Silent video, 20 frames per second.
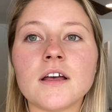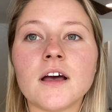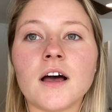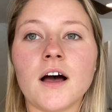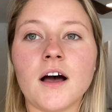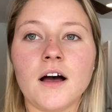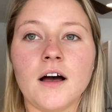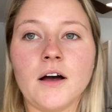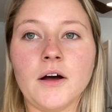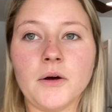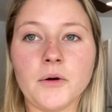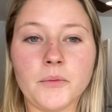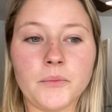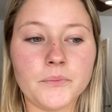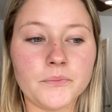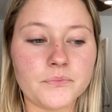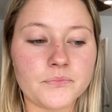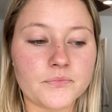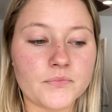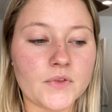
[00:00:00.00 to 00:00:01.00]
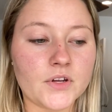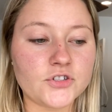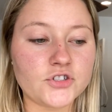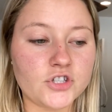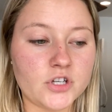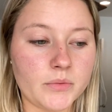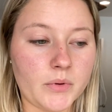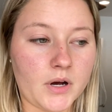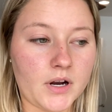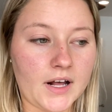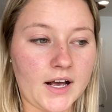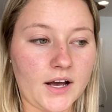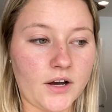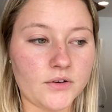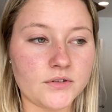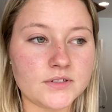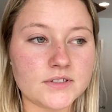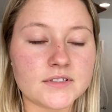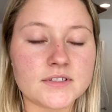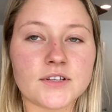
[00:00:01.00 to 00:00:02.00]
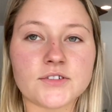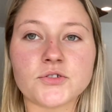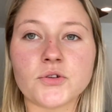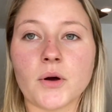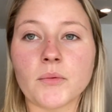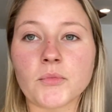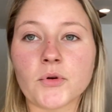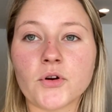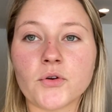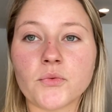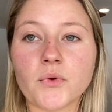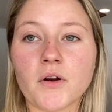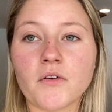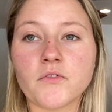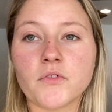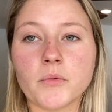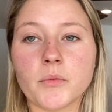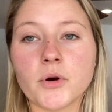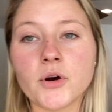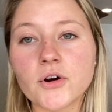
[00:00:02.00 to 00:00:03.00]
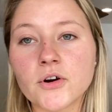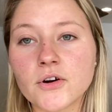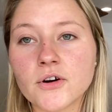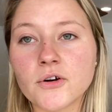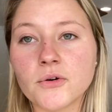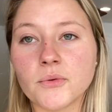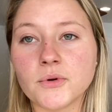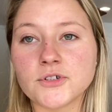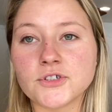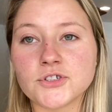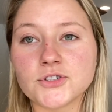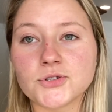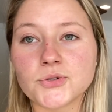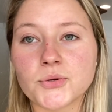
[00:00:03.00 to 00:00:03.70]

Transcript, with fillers: um, she bought a house, so I'm gonna rent from her, which is